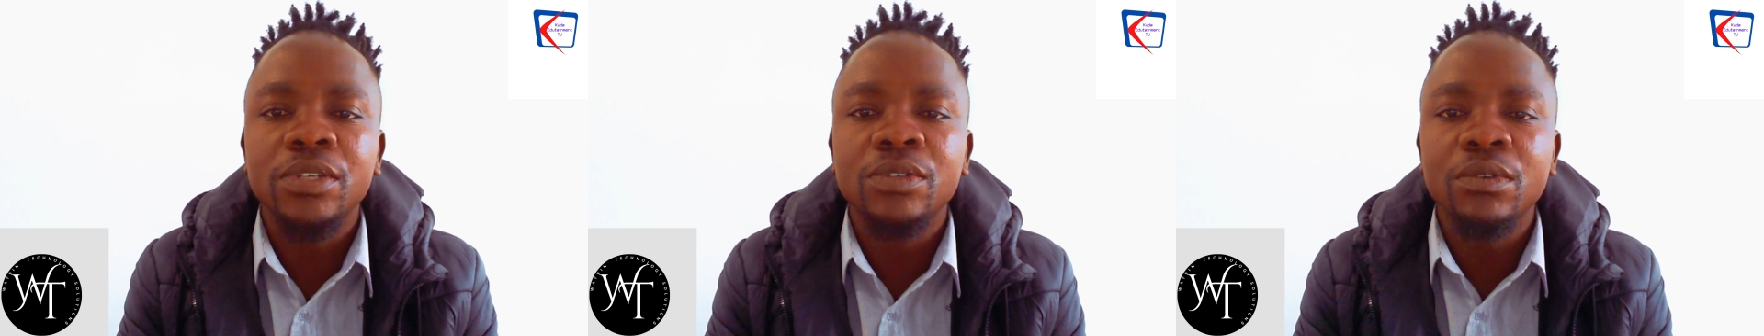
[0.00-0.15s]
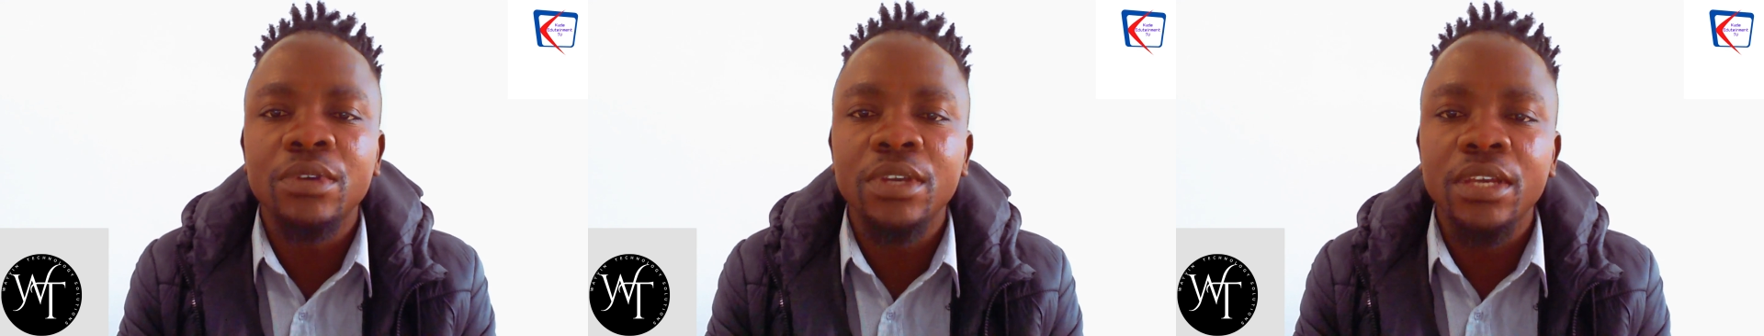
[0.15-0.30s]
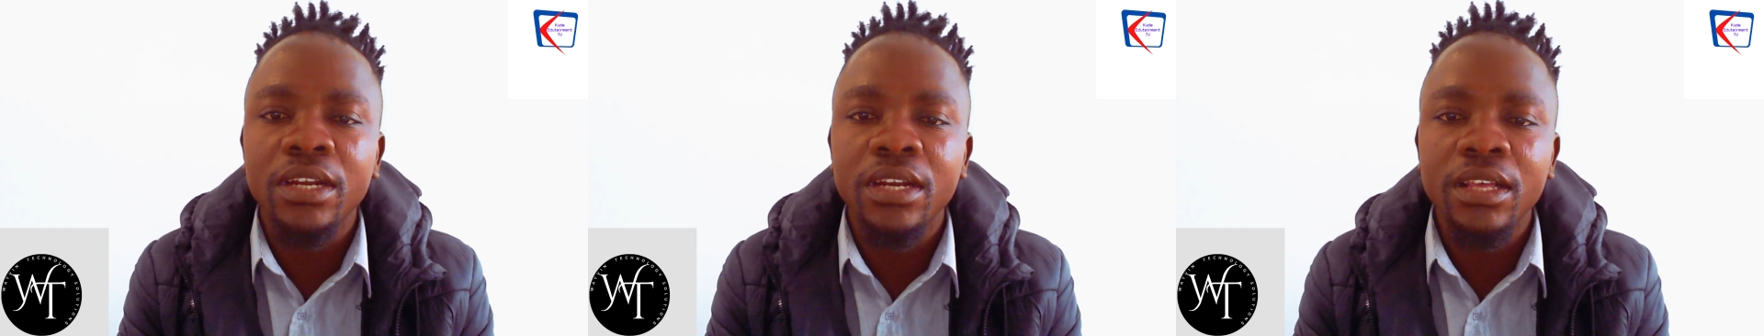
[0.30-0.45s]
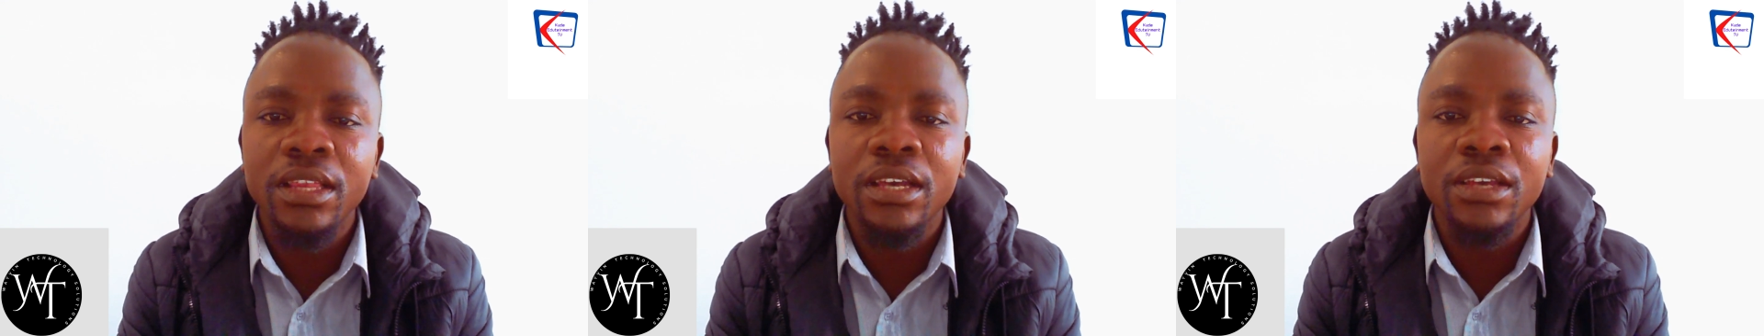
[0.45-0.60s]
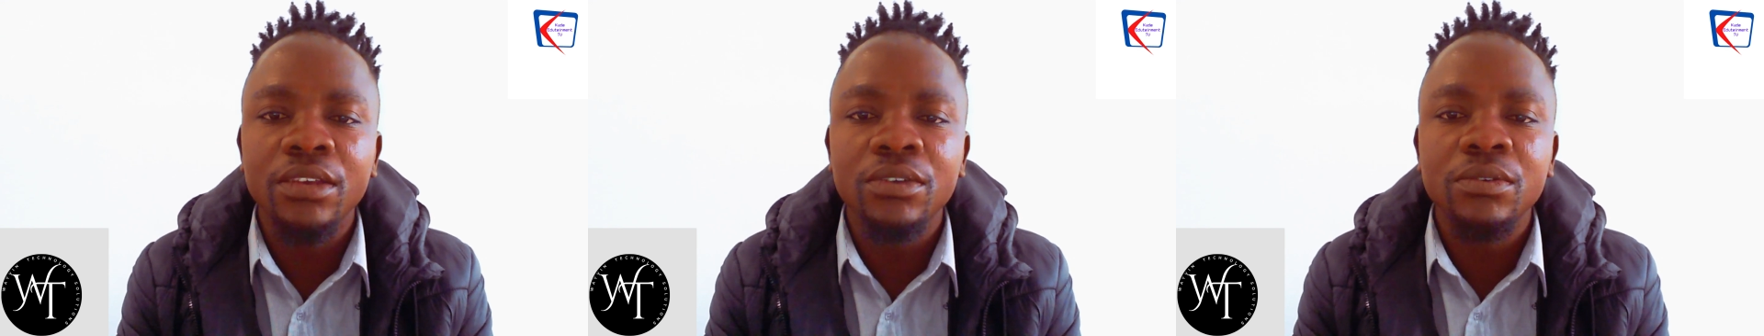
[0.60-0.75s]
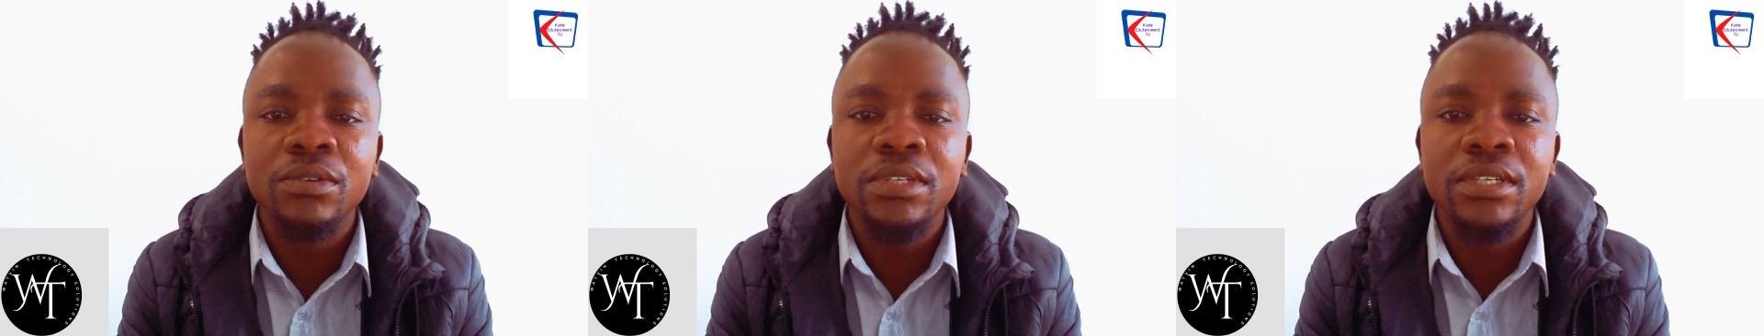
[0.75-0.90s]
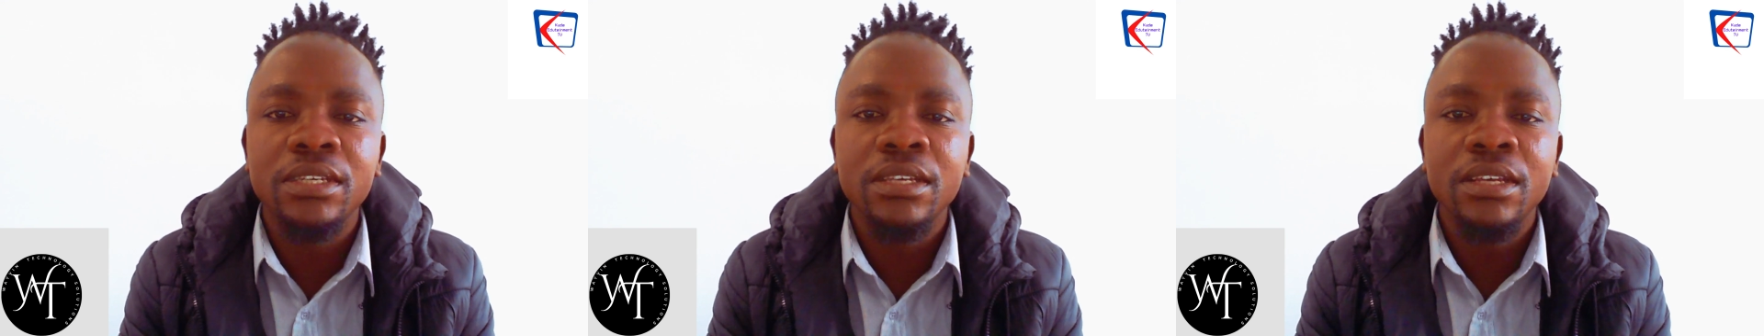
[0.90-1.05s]
we can either
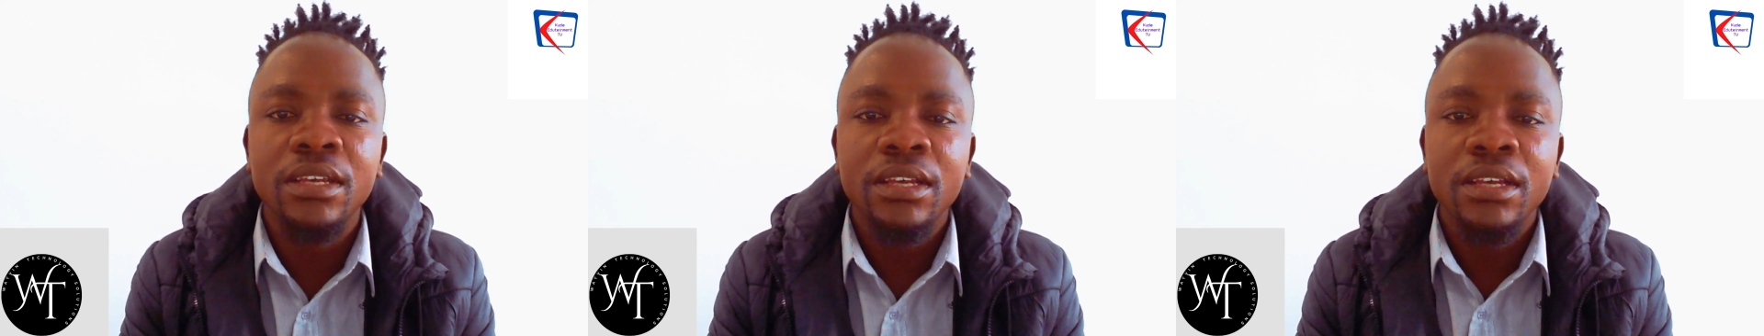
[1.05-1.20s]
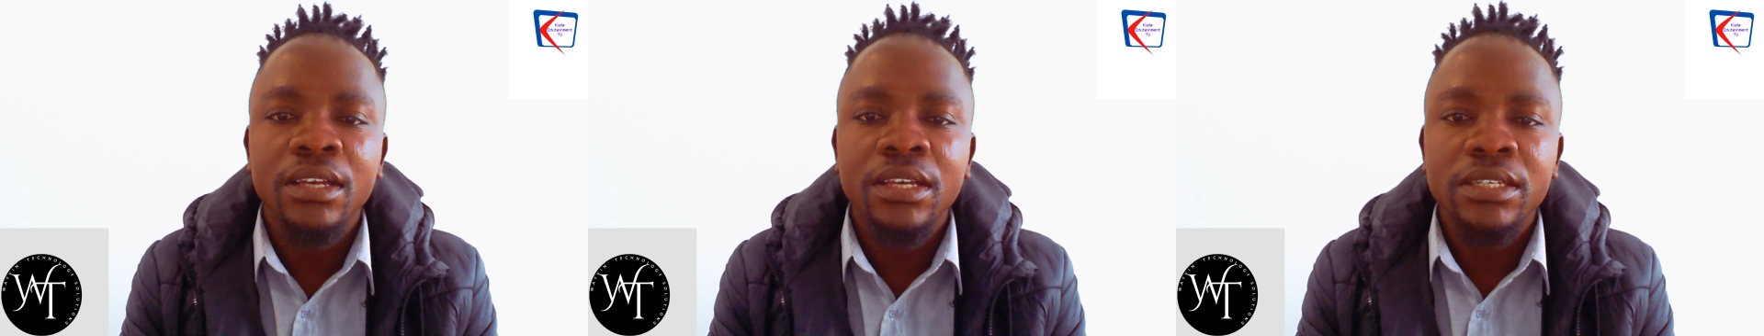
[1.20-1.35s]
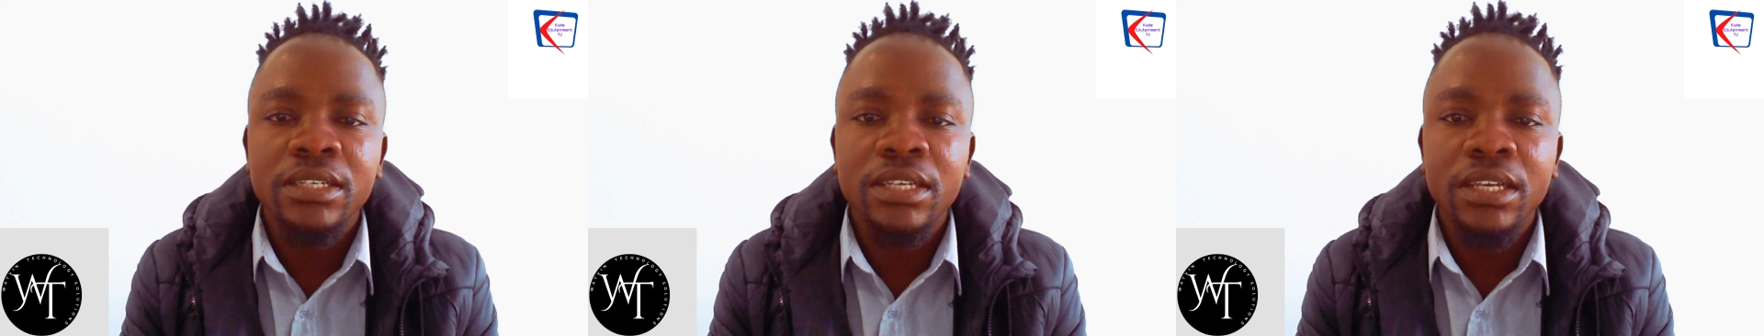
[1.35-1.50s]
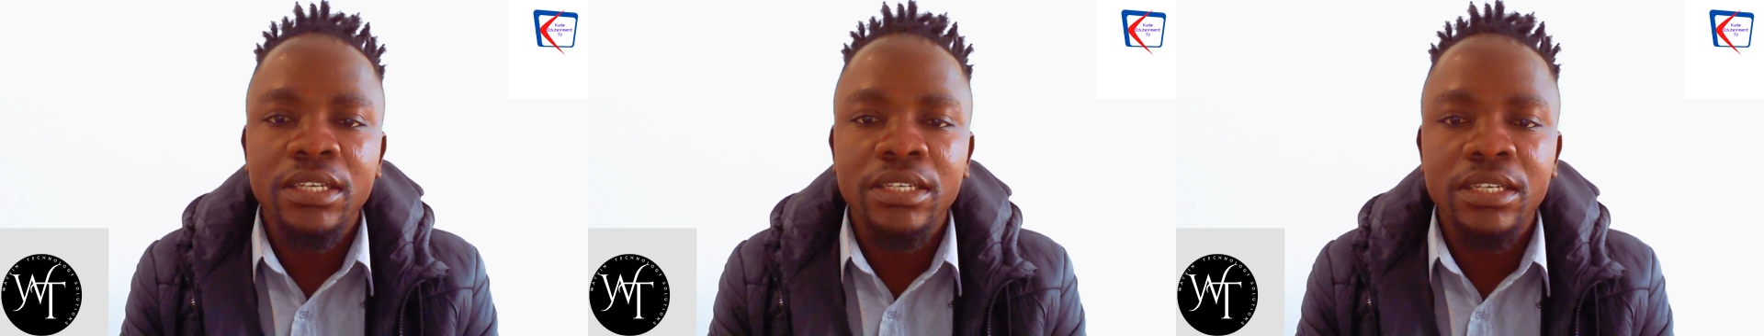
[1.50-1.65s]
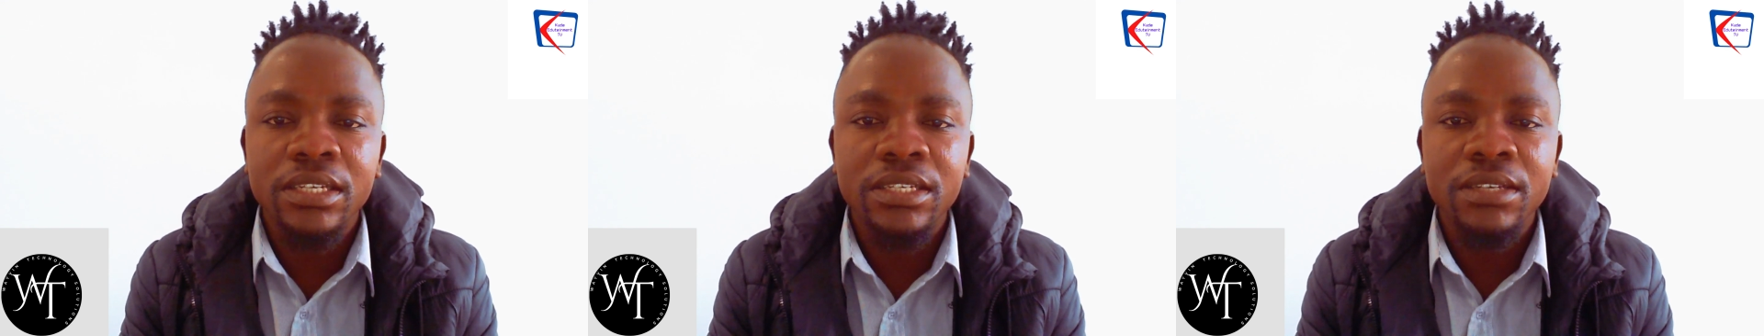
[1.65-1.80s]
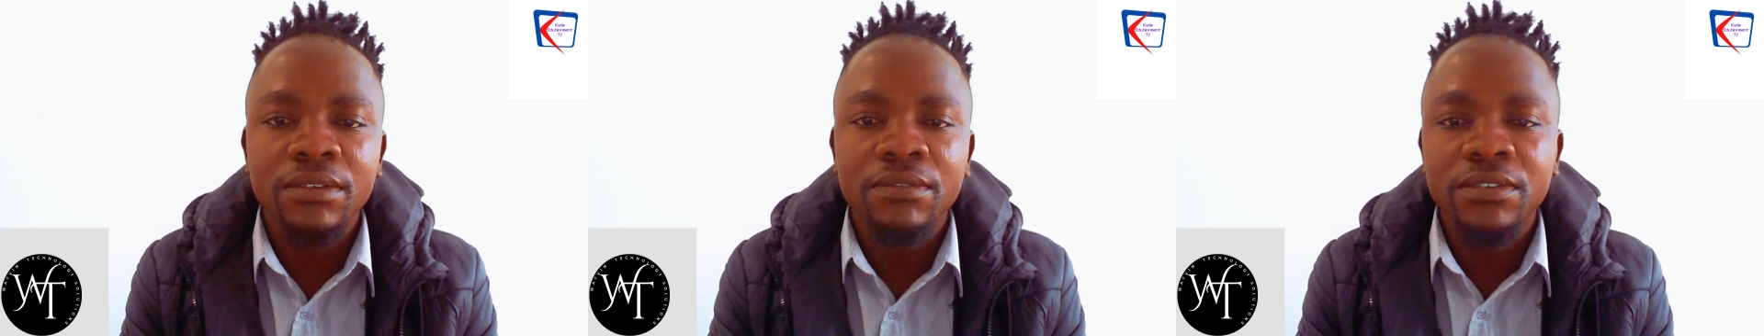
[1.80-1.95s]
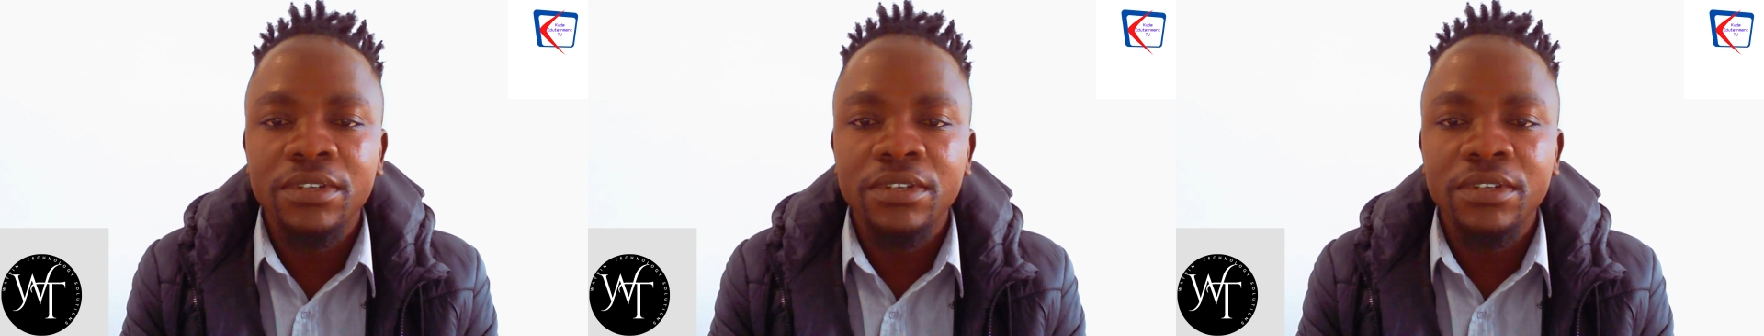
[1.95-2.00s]
use successive